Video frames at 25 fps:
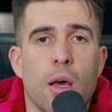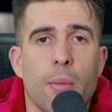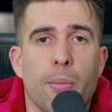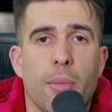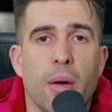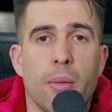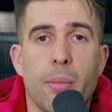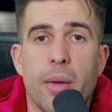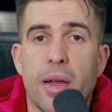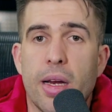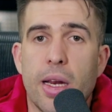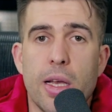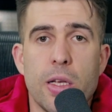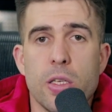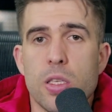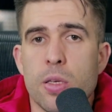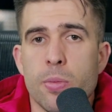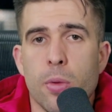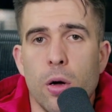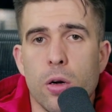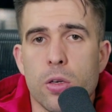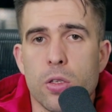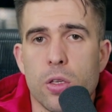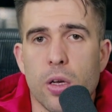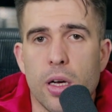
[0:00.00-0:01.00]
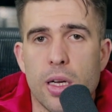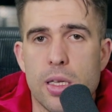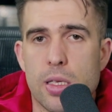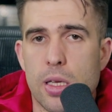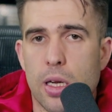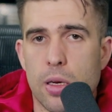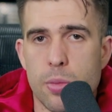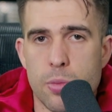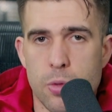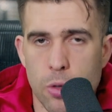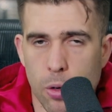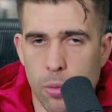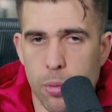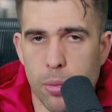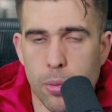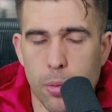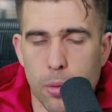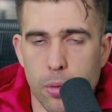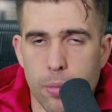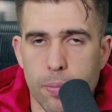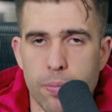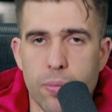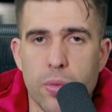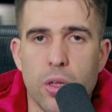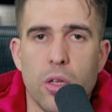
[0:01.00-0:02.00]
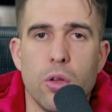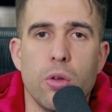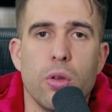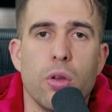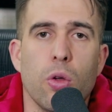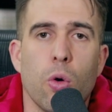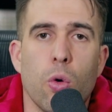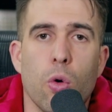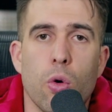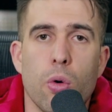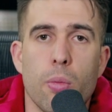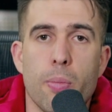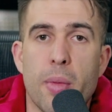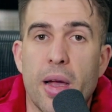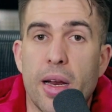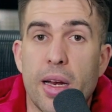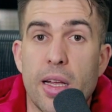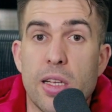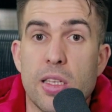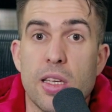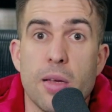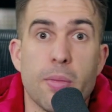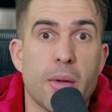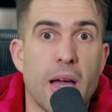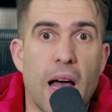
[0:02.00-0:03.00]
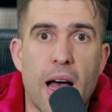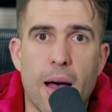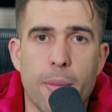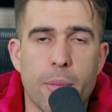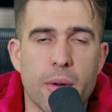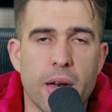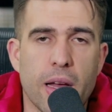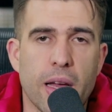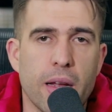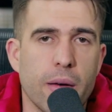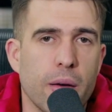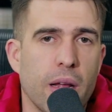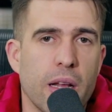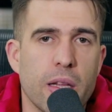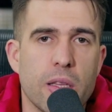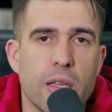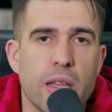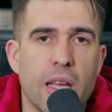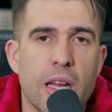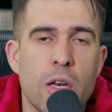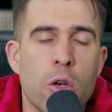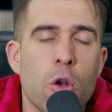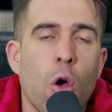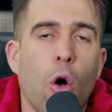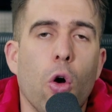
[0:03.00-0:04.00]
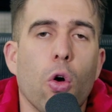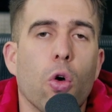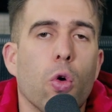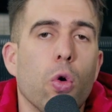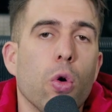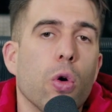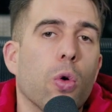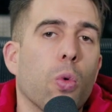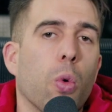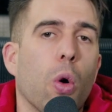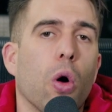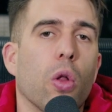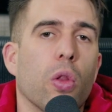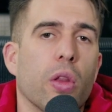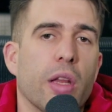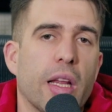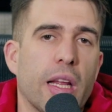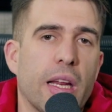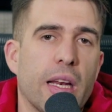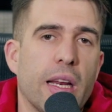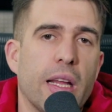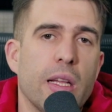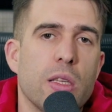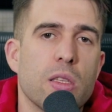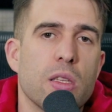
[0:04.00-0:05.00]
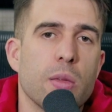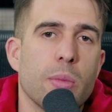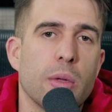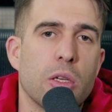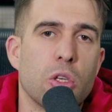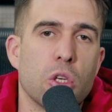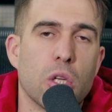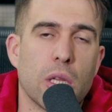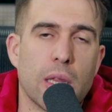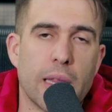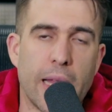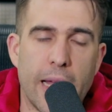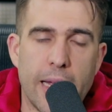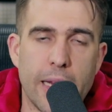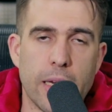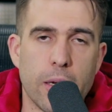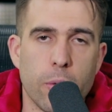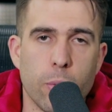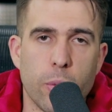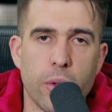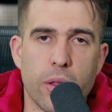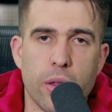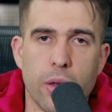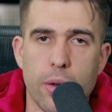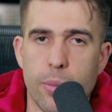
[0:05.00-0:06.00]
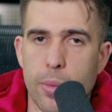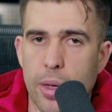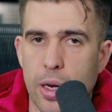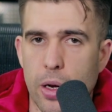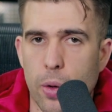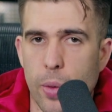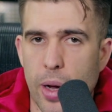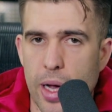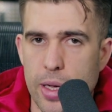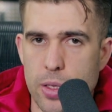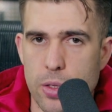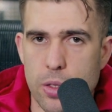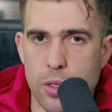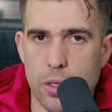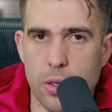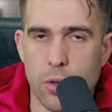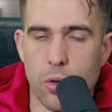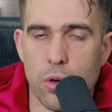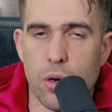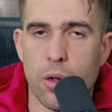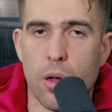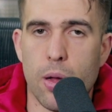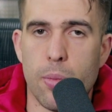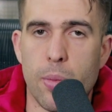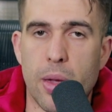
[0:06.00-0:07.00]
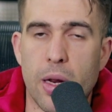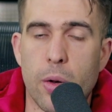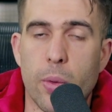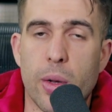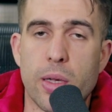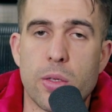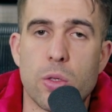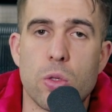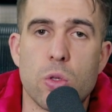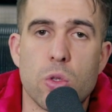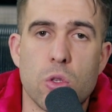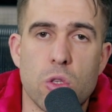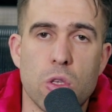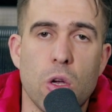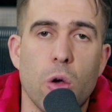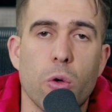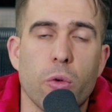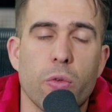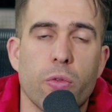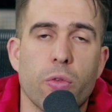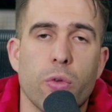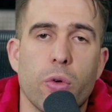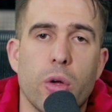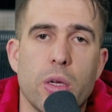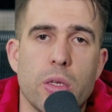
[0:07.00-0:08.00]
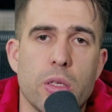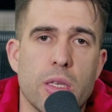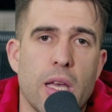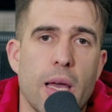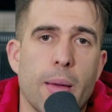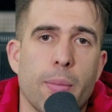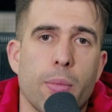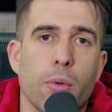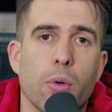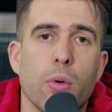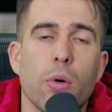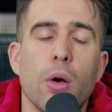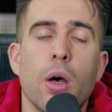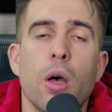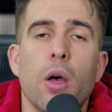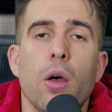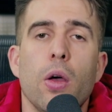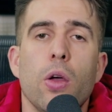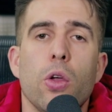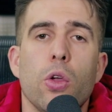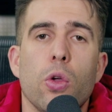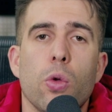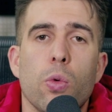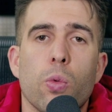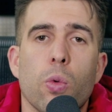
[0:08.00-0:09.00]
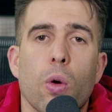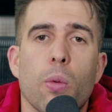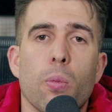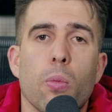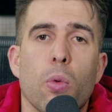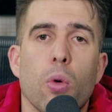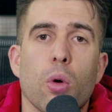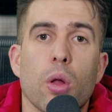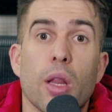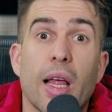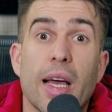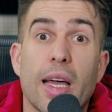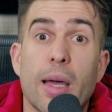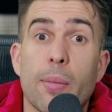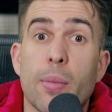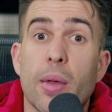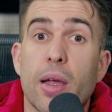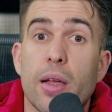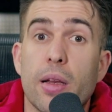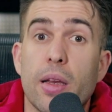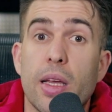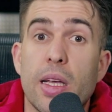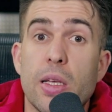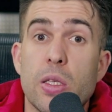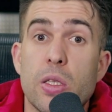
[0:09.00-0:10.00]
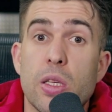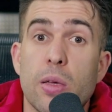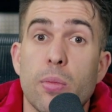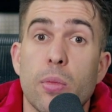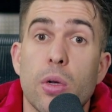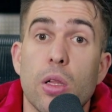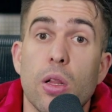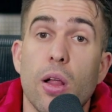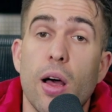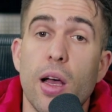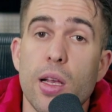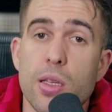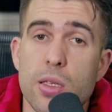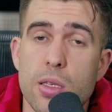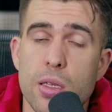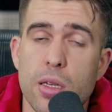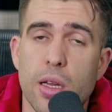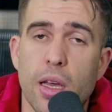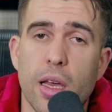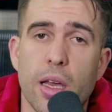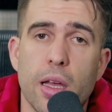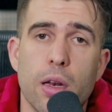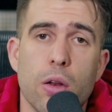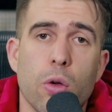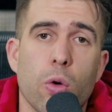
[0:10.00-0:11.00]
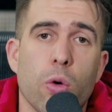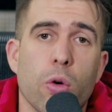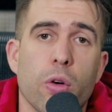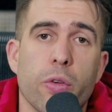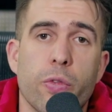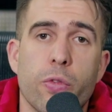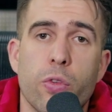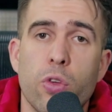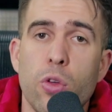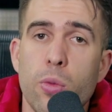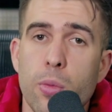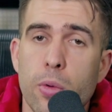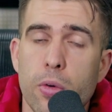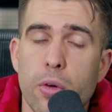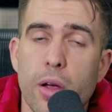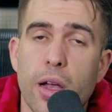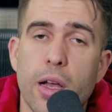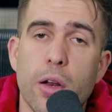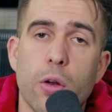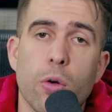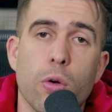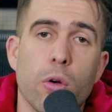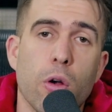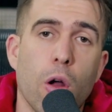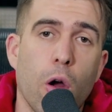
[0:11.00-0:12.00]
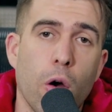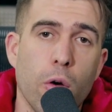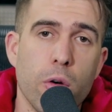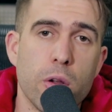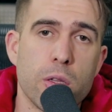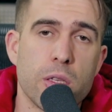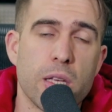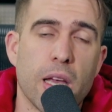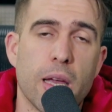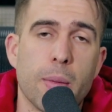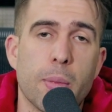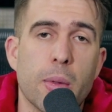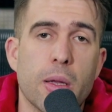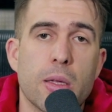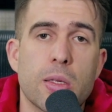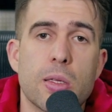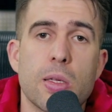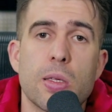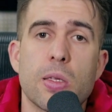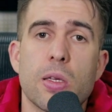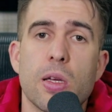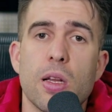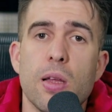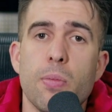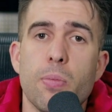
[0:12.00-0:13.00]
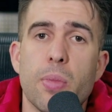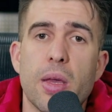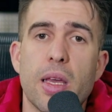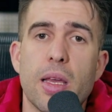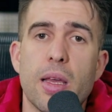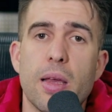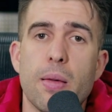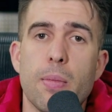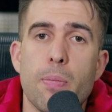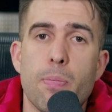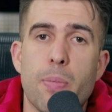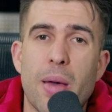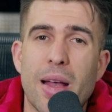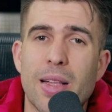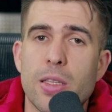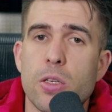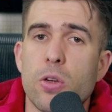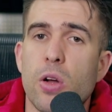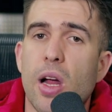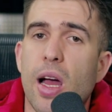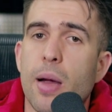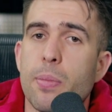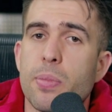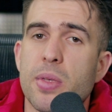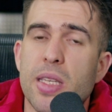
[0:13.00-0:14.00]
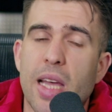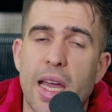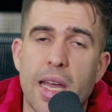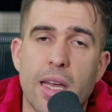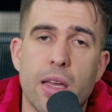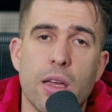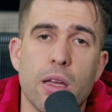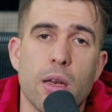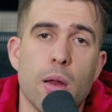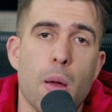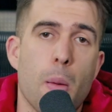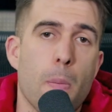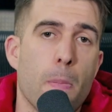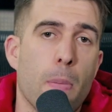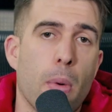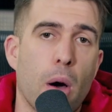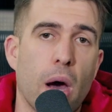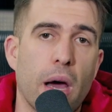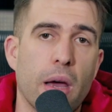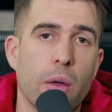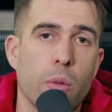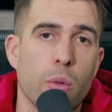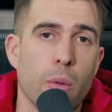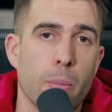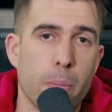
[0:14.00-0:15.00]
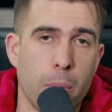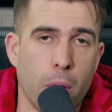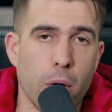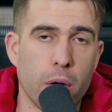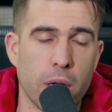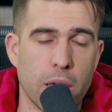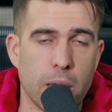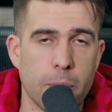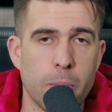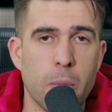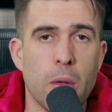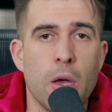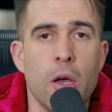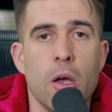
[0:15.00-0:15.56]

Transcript: But magnesium oxide is unabsorbable, or magnesium carbonate. They're not good quality. It needs to be chelated with an amino acid or an amino acid salt, for example. You'd want more like a magnesium glycinate or a fumarate or an orotate, because it's going to be better uptaken by the body.